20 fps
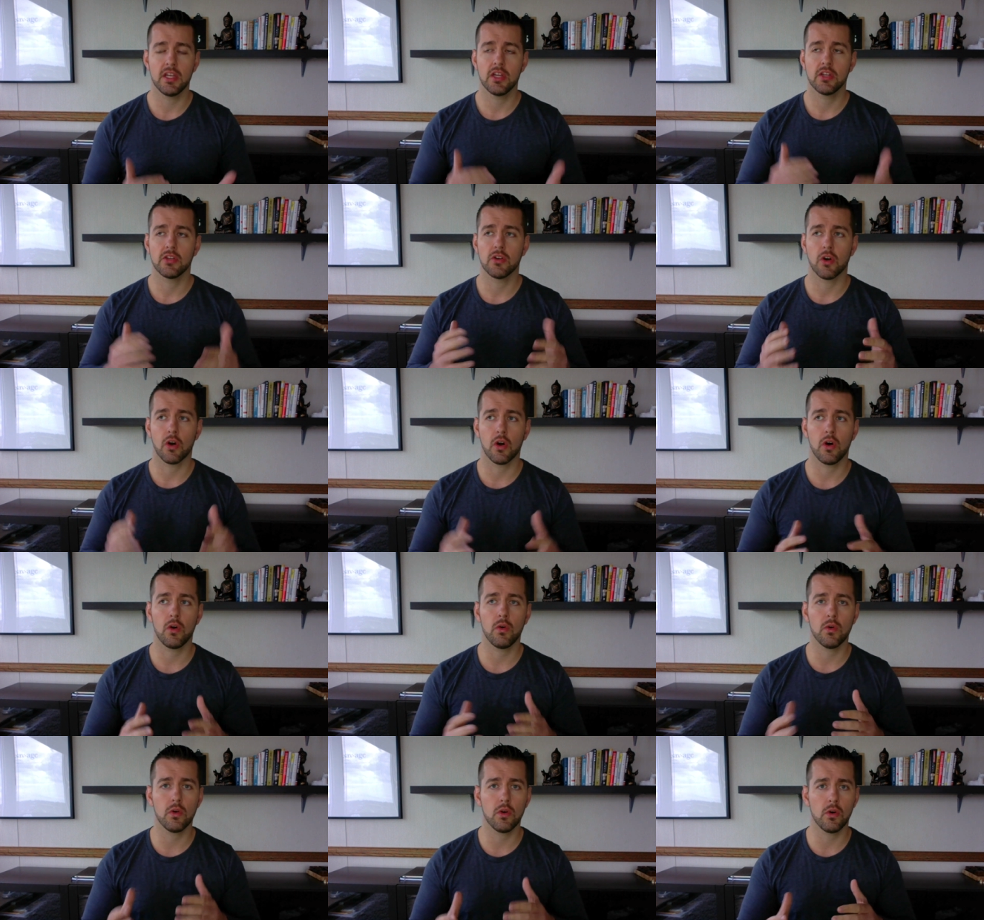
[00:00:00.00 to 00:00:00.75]
Your
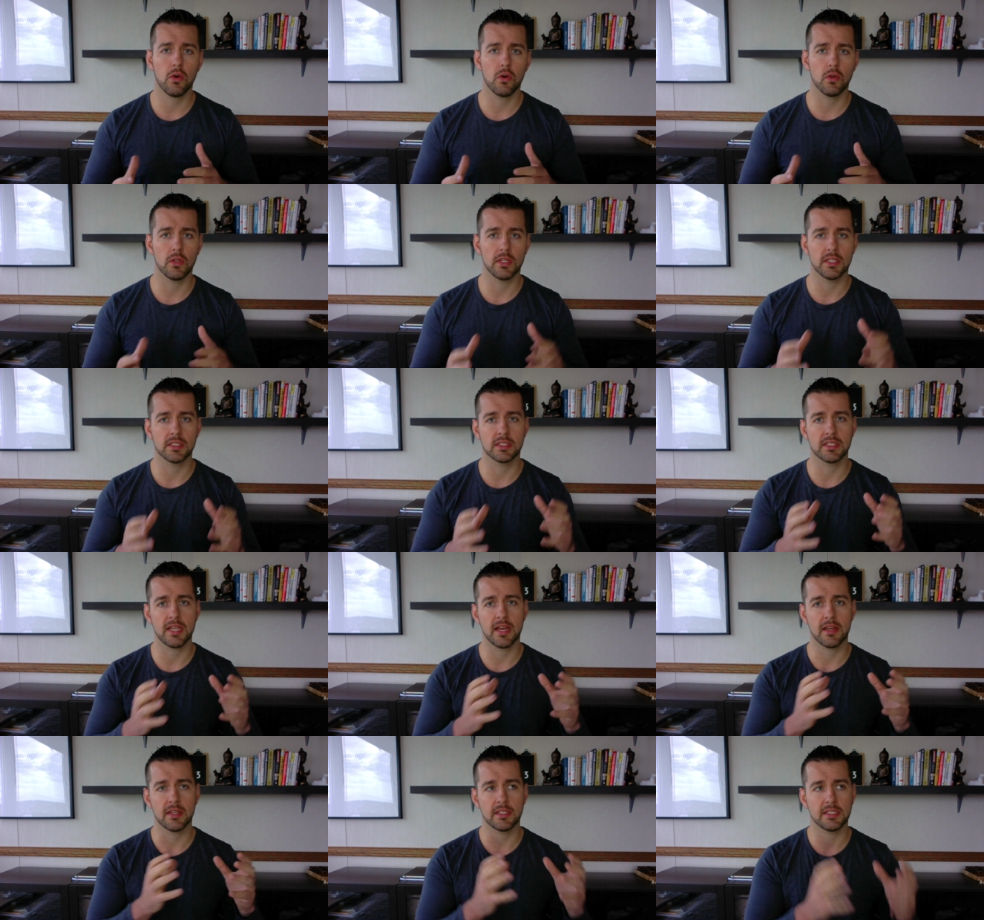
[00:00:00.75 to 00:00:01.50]
whole goal is
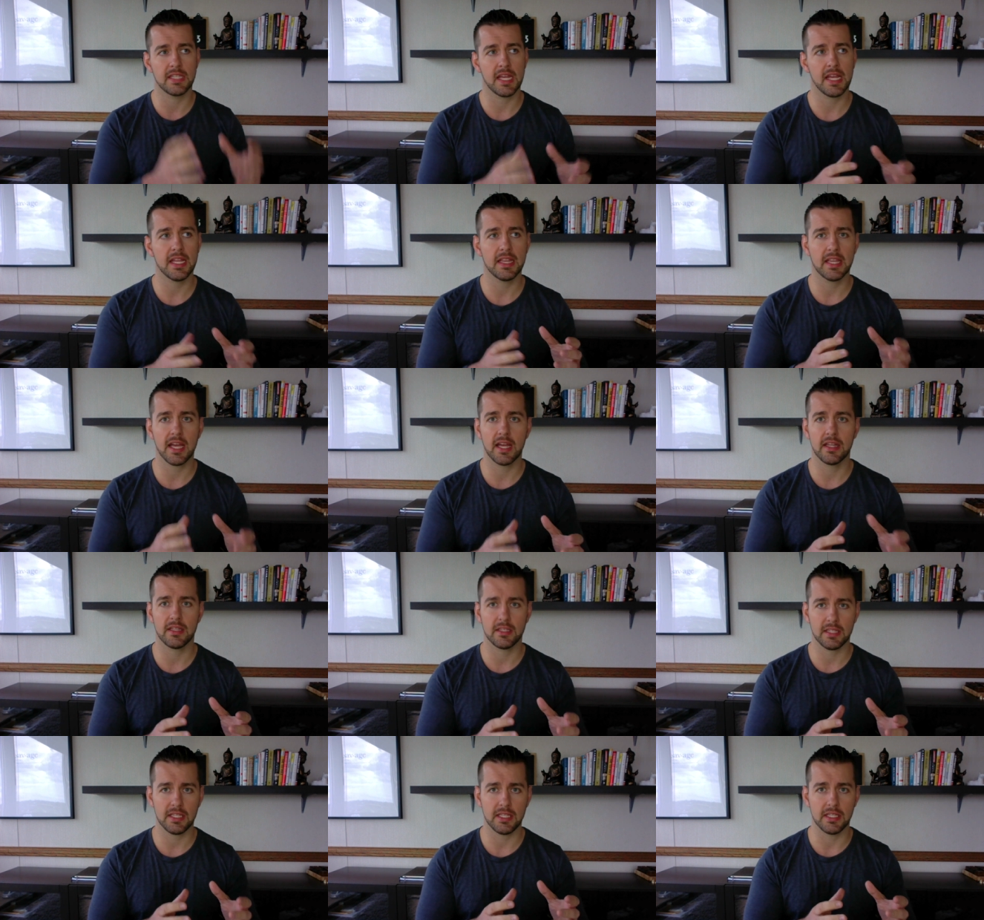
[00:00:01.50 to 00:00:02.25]
now to take
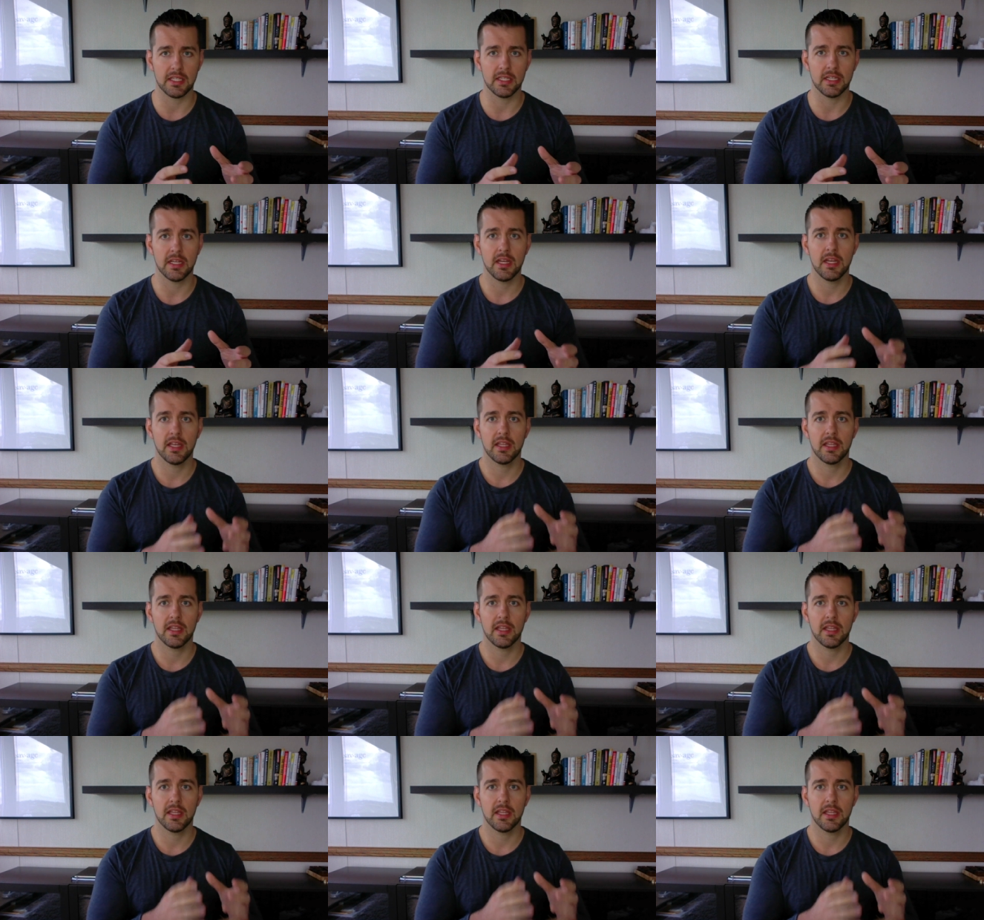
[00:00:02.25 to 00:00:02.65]
that lead